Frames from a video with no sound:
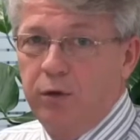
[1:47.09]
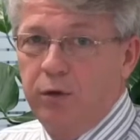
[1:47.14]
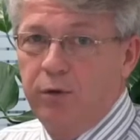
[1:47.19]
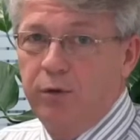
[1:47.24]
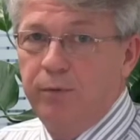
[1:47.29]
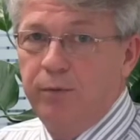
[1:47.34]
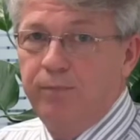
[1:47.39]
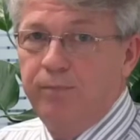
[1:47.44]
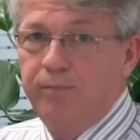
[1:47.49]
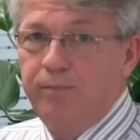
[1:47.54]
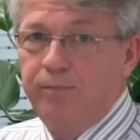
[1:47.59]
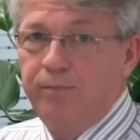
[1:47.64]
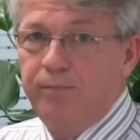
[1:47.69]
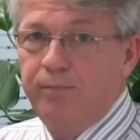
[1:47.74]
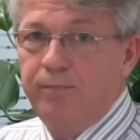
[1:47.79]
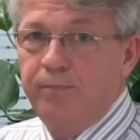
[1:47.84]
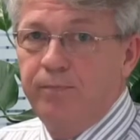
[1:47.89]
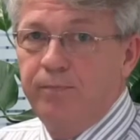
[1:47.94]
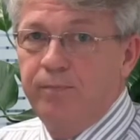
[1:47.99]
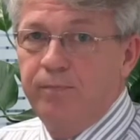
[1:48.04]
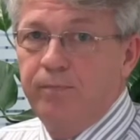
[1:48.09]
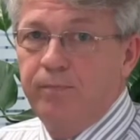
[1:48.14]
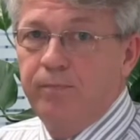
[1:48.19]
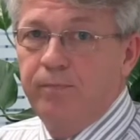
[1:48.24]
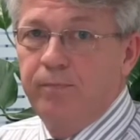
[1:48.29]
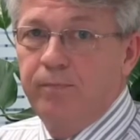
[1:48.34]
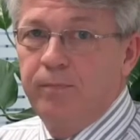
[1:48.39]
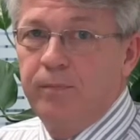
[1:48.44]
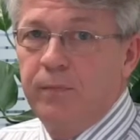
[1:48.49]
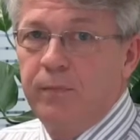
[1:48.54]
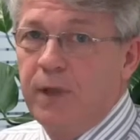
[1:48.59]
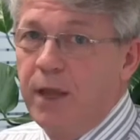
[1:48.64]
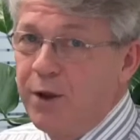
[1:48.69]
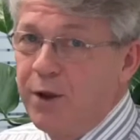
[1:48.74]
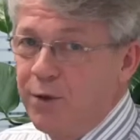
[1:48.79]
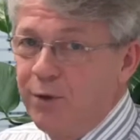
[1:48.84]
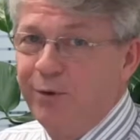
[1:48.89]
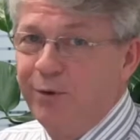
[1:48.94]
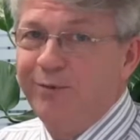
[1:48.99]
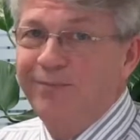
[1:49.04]
do.
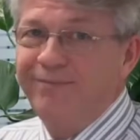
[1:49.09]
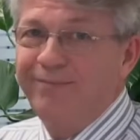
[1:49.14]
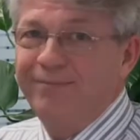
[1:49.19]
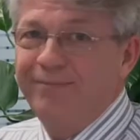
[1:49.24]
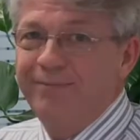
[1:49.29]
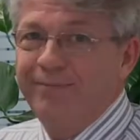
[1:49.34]
Thank you.